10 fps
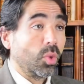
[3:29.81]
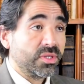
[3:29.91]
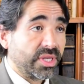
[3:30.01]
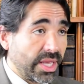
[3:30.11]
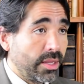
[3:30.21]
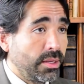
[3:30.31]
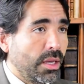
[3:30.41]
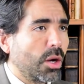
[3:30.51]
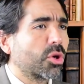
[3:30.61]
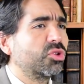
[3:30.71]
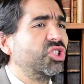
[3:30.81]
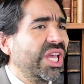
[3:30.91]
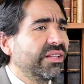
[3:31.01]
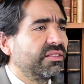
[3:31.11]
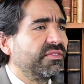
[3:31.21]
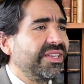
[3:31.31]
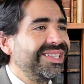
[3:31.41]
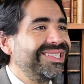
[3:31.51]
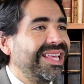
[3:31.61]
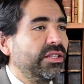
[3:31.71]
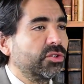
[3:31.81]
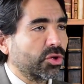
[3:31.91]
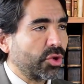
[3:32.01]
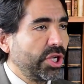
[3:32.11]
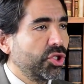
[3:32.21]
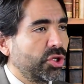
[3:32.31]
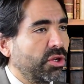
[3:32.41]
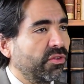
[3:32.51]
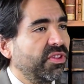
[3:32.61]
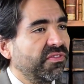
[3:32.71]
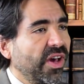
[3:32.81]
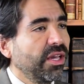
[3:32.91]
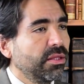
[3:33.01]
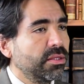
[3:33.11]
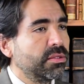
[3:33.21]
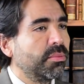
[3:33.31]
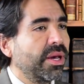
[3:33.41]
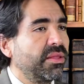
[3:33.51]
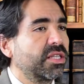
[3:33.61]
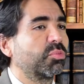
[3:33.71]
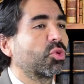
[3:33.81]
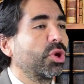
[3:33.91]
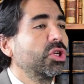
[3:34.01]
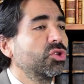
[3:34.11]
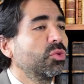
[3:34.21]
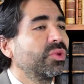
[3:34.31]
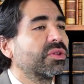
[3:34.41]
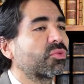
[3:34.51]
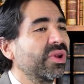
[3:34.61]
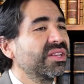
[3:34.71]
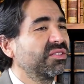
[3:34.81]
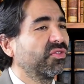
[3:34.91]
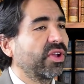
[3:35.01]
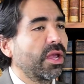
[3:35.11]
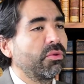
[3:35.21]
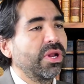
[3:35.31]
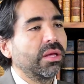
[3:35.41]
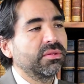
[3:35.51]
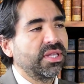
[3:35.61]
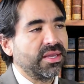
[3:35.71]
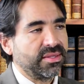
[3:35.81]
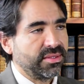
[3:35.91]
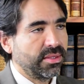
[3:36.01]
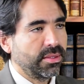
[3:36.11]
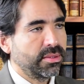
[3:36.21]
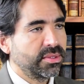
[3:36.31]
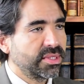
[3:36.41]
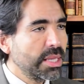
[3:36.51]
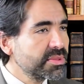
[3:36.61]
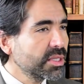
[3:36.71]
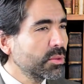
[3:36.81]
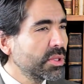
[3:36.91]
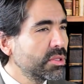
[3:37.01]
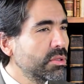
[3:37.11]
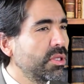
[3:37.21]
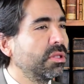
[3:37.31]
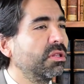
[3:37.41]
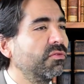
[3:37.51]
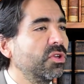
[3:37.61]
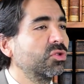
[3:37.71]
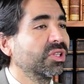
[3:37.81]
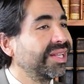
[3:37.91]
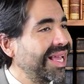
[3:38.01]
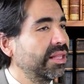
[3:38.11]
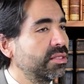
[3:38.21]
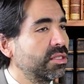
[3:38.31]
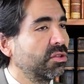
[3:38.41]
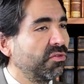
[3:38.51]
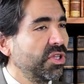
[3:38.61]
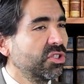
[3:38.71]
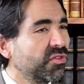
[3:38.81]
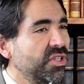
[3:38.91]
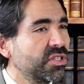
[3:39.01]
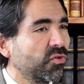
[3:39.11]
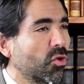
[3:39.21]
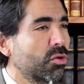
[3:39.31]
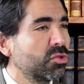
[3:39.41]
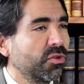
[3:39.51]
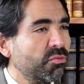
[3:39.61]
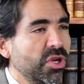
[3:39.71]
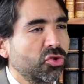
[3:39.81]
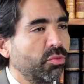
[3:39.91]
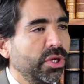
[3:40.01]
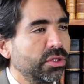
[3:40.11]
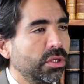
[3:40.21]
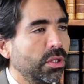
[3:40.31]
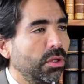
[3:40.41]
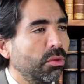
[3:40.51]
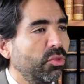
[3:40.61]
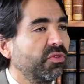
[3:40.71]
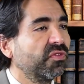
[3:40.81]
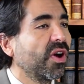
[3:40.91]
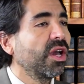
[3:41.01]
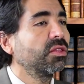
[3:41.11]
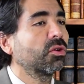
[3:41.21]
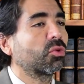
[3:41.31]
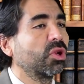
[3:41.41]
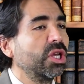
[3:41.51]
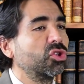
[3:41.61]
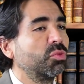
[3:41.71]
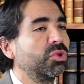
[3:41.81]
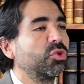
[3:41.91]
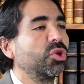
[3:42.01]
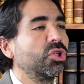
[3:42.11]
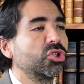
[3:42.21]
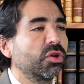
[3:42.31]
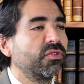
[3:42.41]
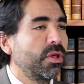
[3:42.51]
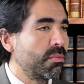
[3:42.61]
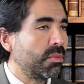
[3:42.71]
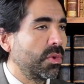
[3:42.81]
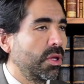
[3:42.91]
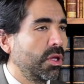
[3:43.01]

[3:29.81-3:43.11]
Once again, our objective is the integration of the findings by the exploration with the rest of carried out tests. Subsequent to the individual analysis of each of these forms of measurement, we find the correlation between each of them